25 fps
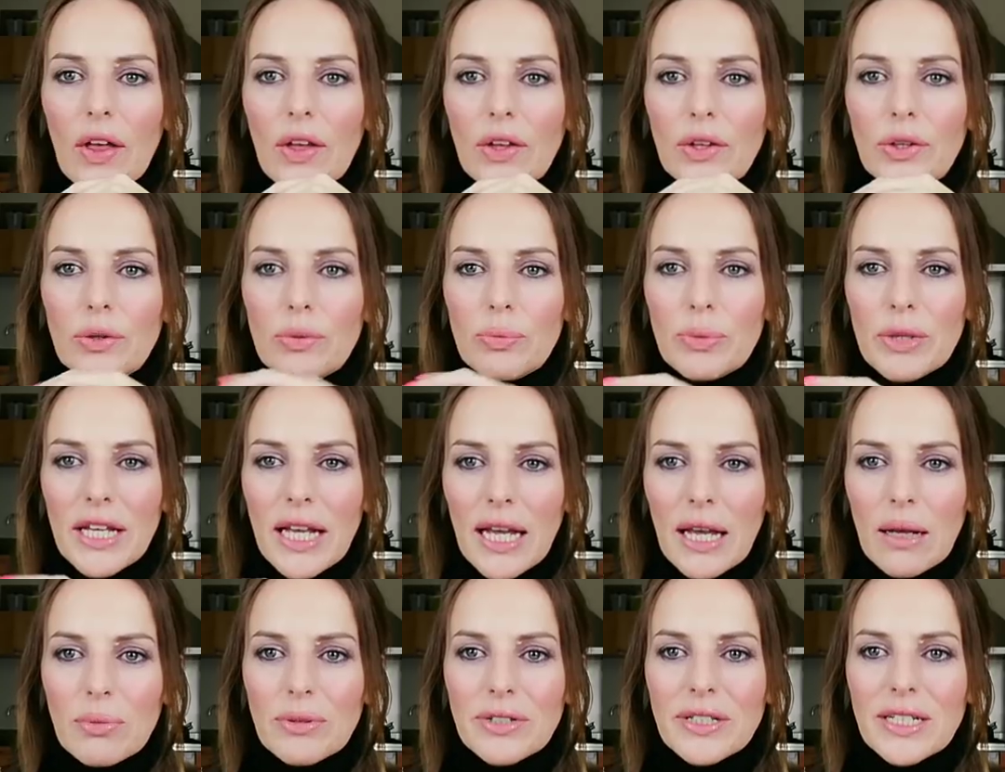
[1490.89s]
you'll be
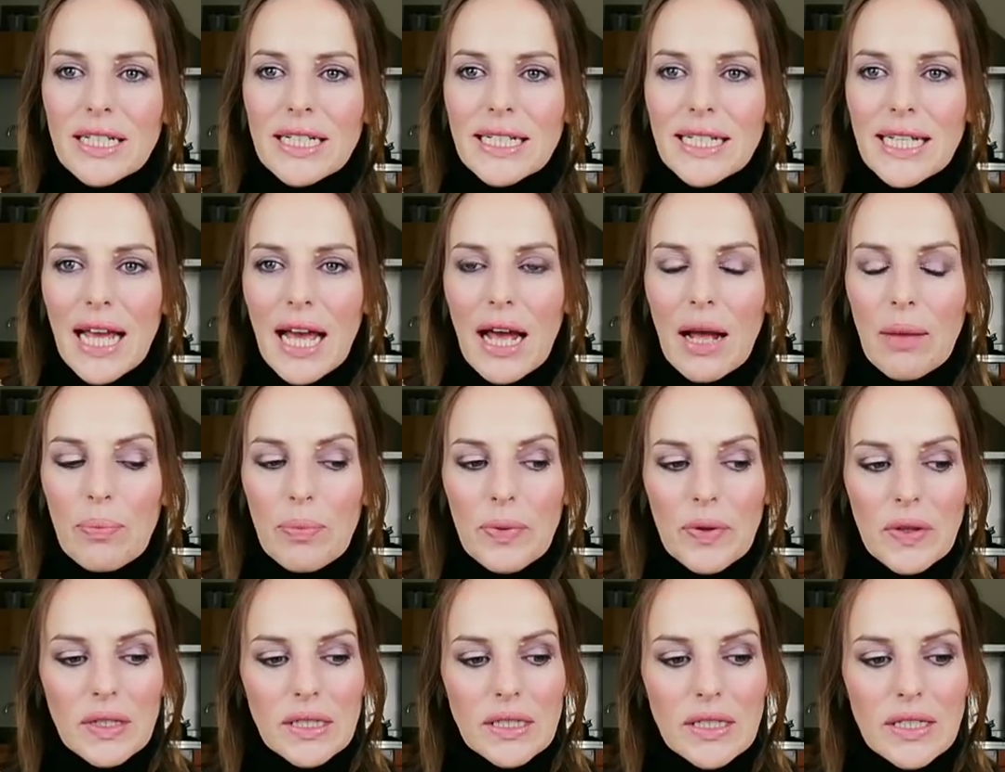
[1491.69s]
able to tap
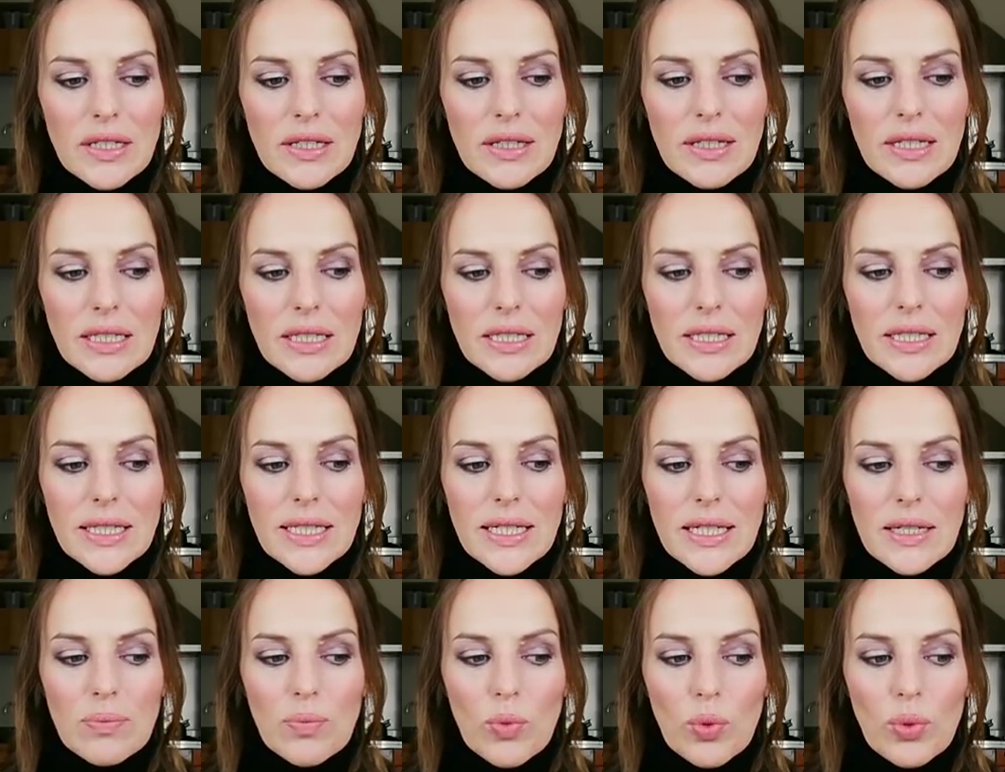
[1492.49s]
into this
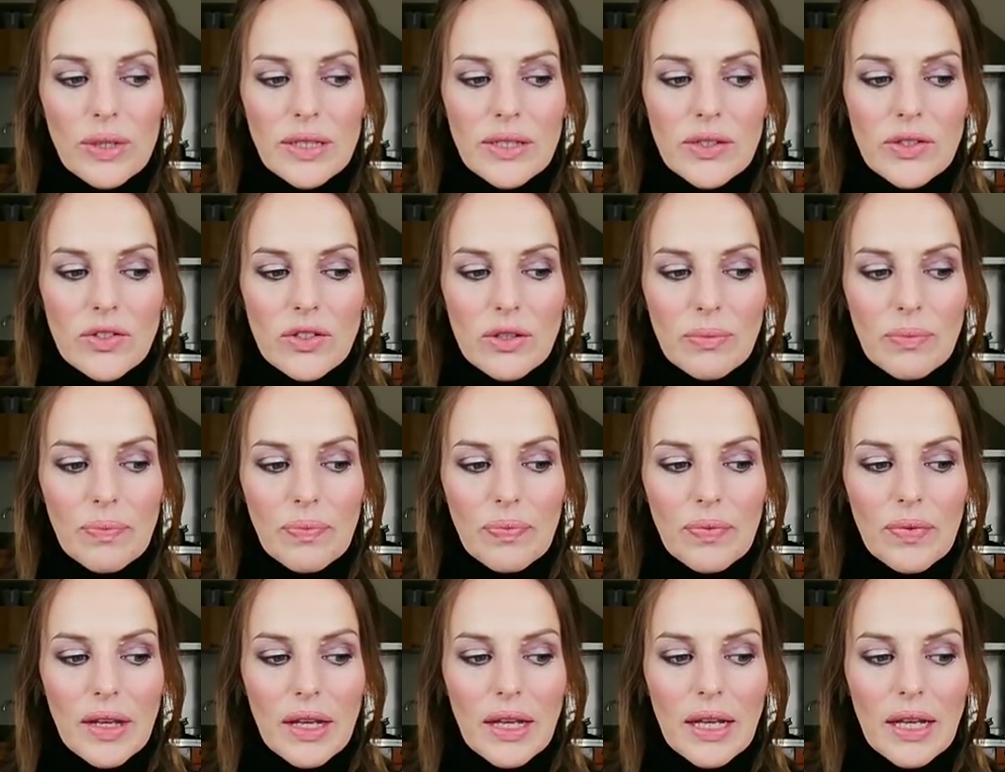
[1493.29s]
deep wisdom.